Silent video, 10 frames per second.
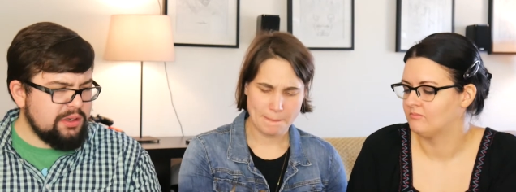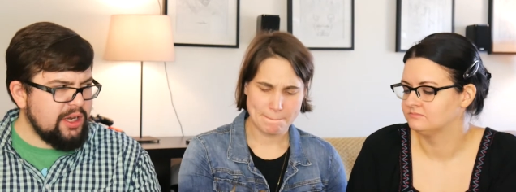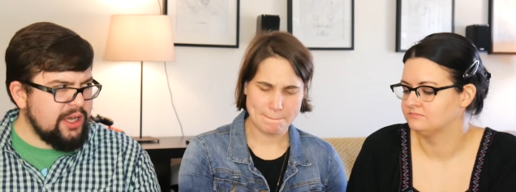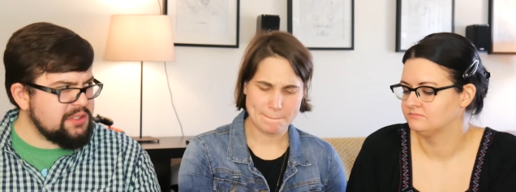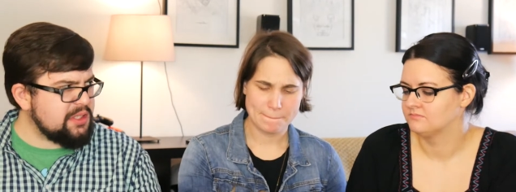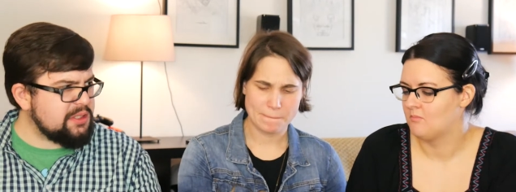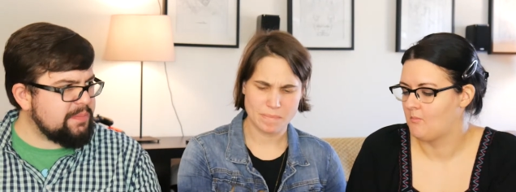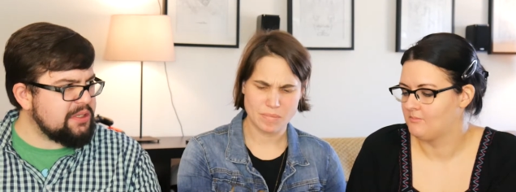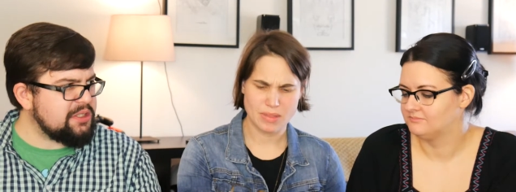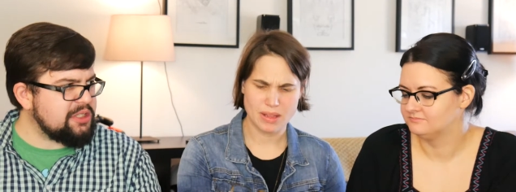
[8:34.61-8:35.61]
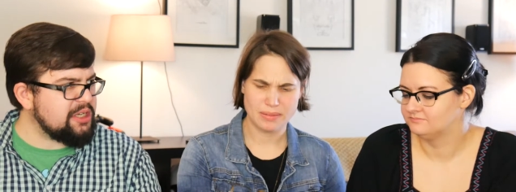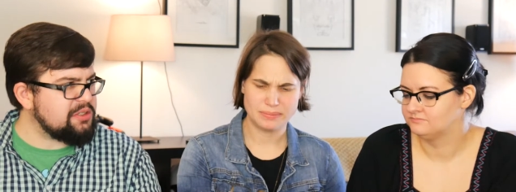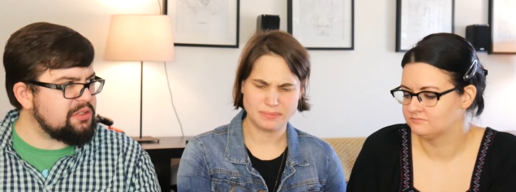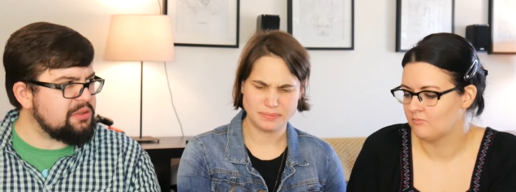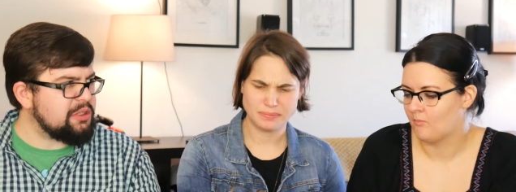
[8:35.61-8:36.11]
Speaker 1: kind of has a spongy
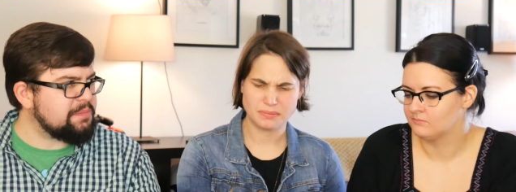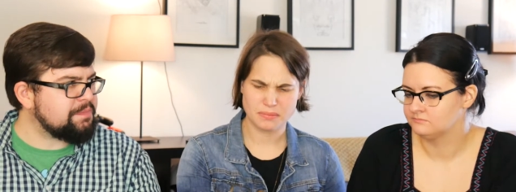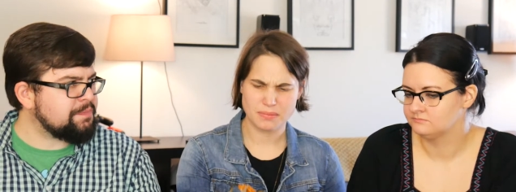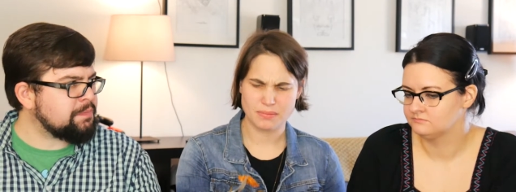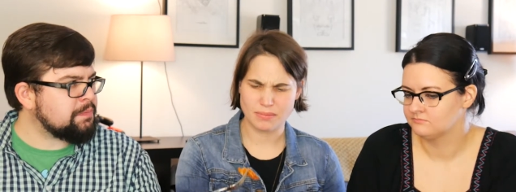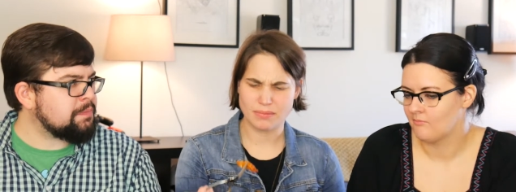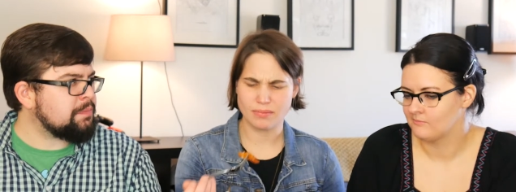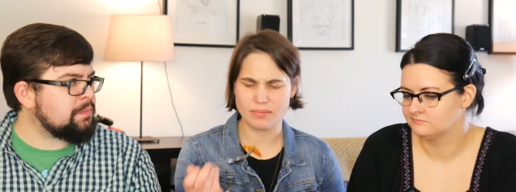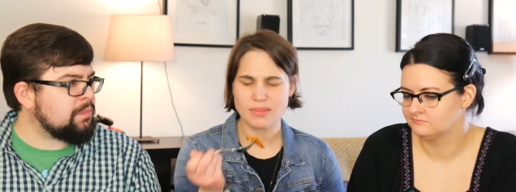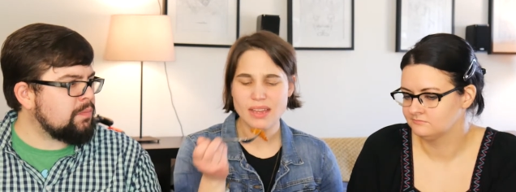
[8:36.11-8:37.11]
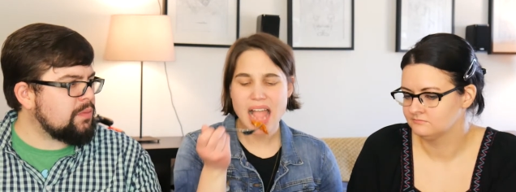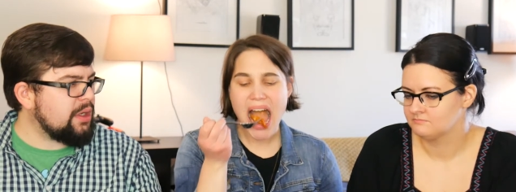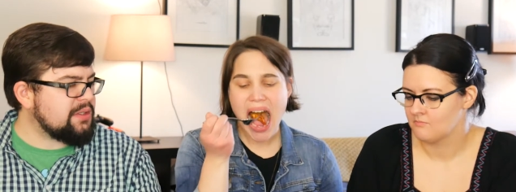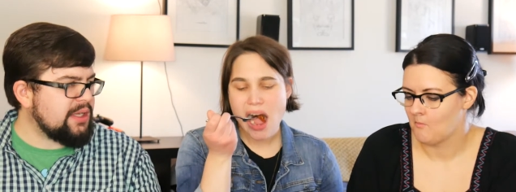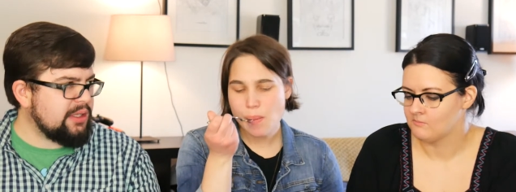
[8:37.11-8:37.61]
texture to it.
Speaker 2: Mm-hmm.
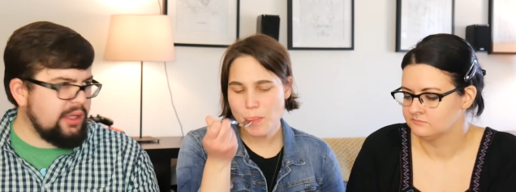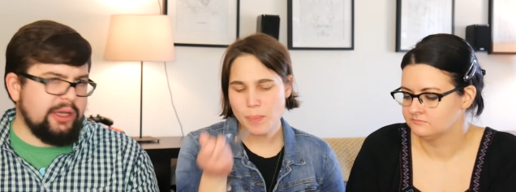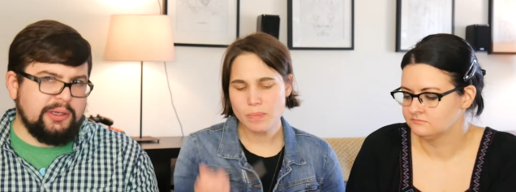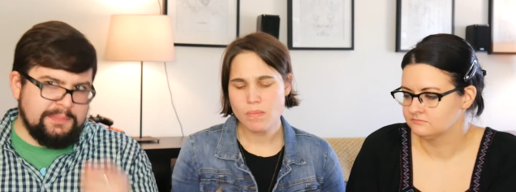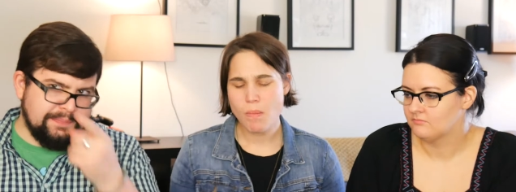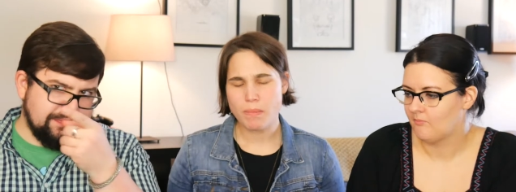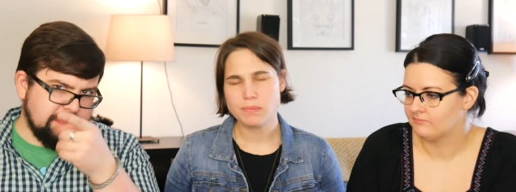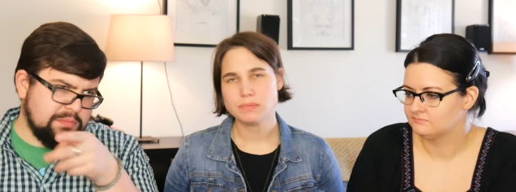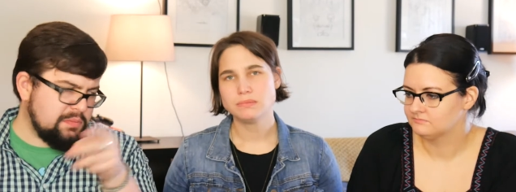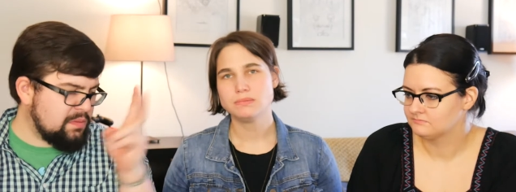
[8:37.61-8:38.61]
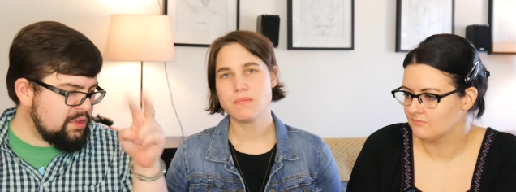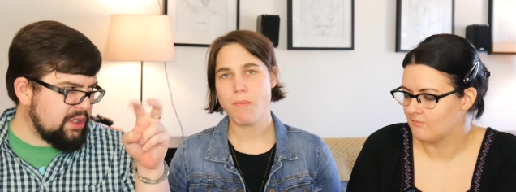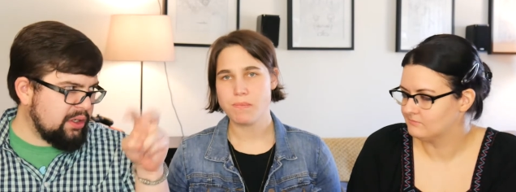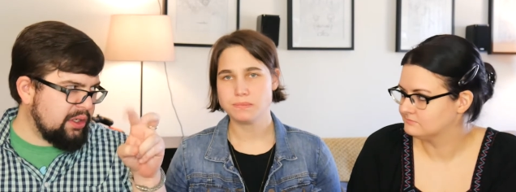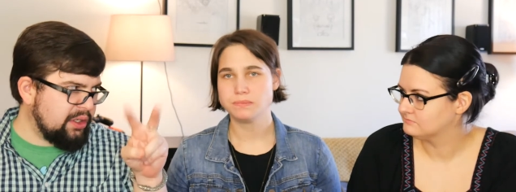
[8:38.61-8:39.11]
Speaker 1: It's like the
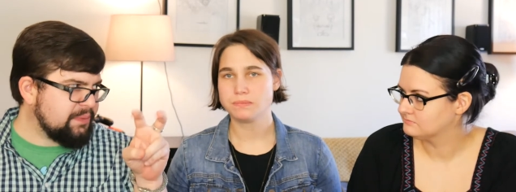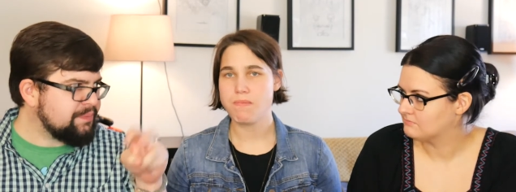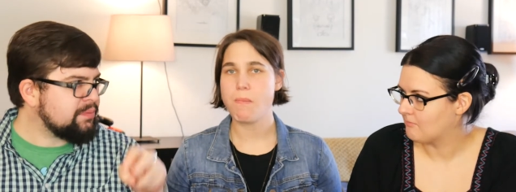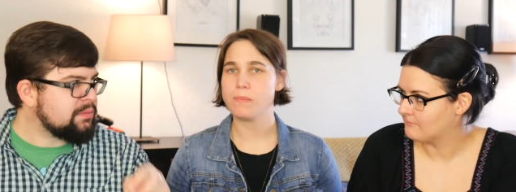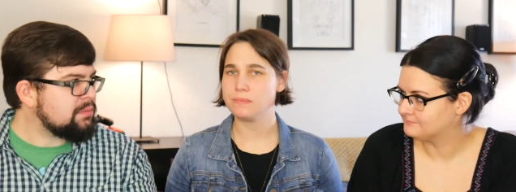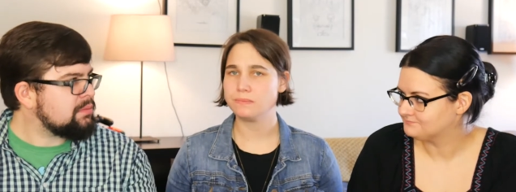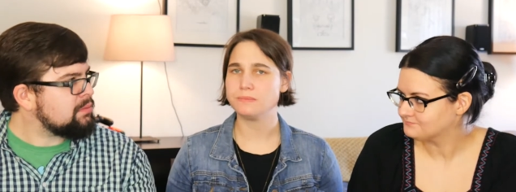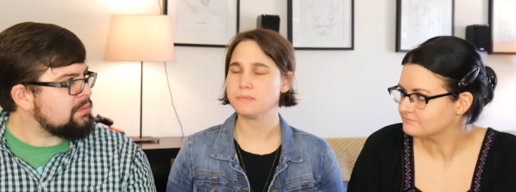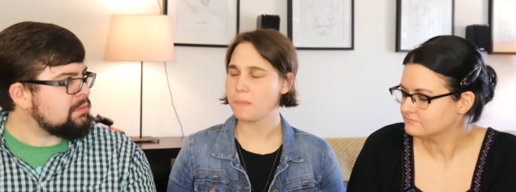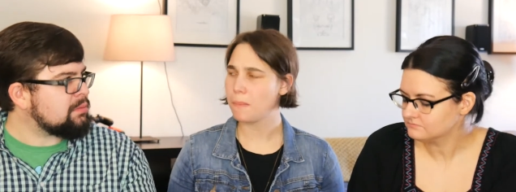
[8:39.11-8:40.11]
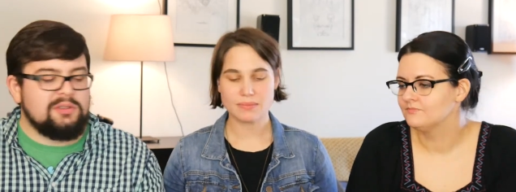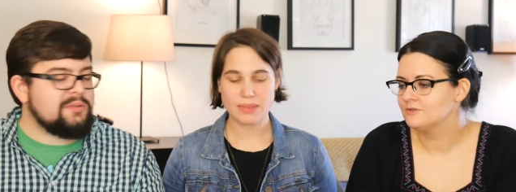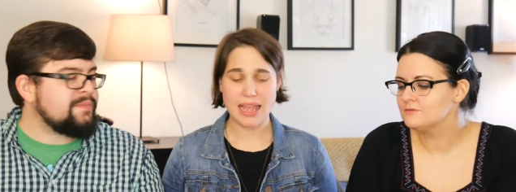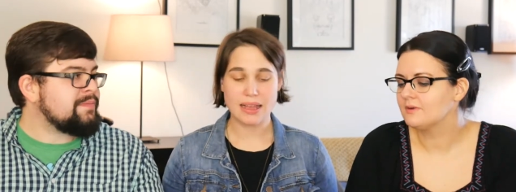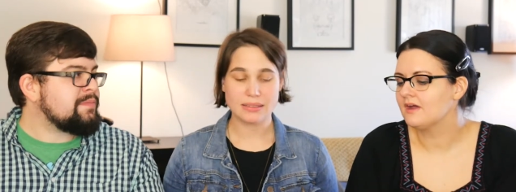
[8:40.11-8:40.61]
jerky.
Speaker 2: Mm-hmm.
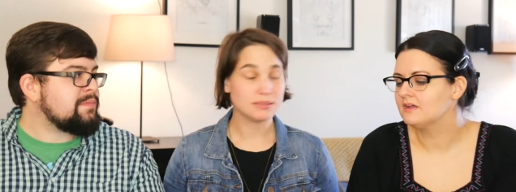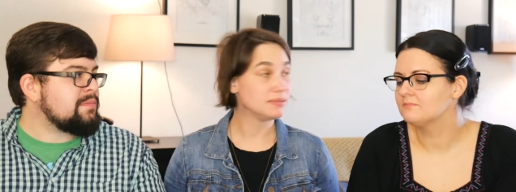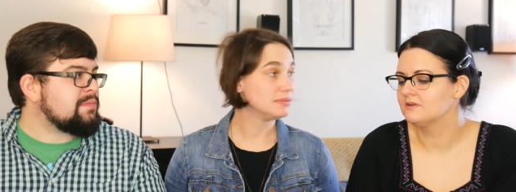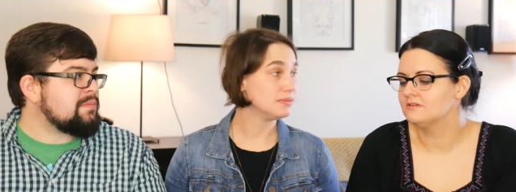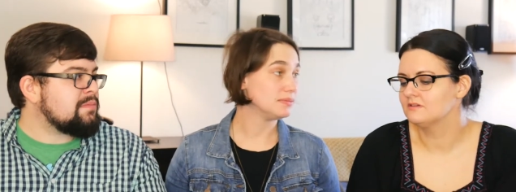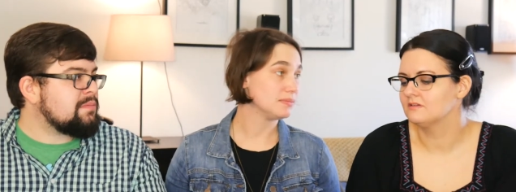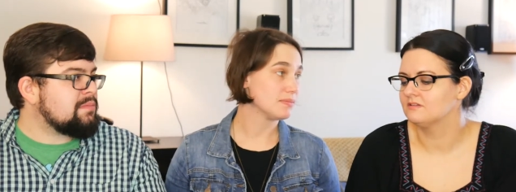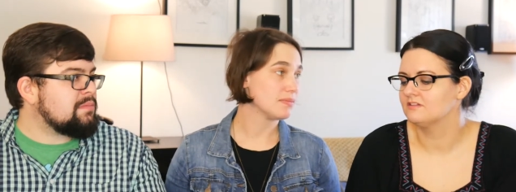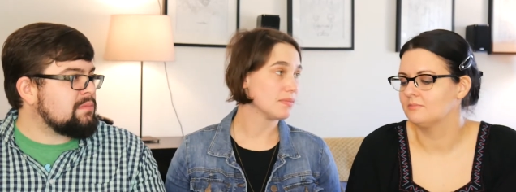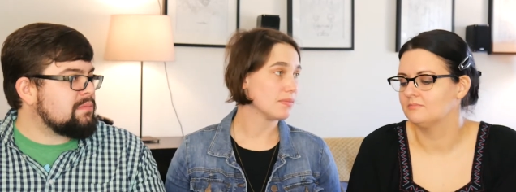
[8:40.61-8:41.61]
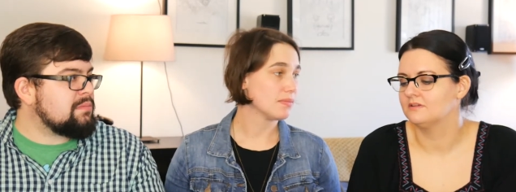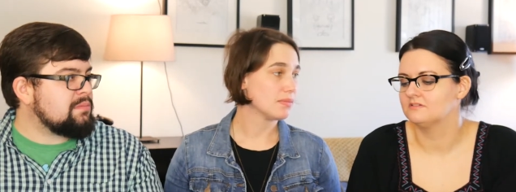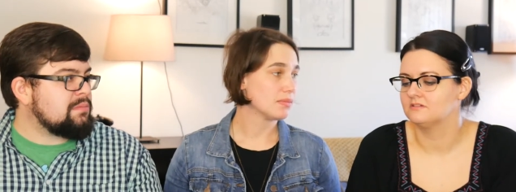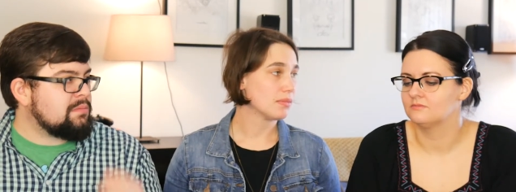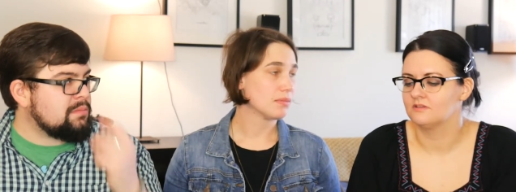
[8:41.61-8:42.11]
You could buy it, but you could
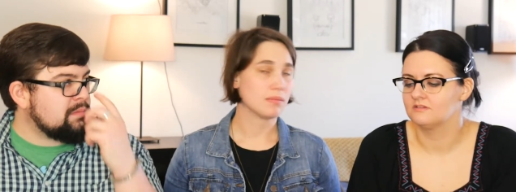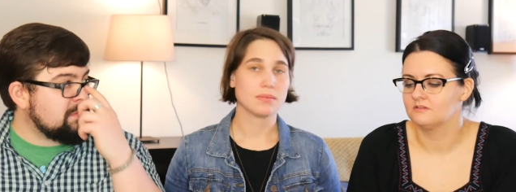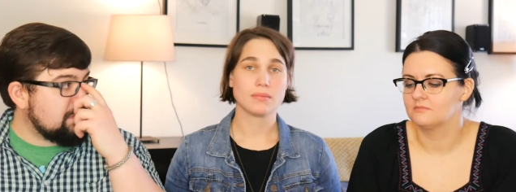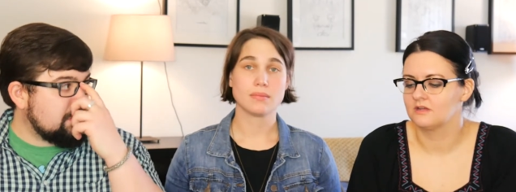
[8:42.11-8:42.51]
supplement it with some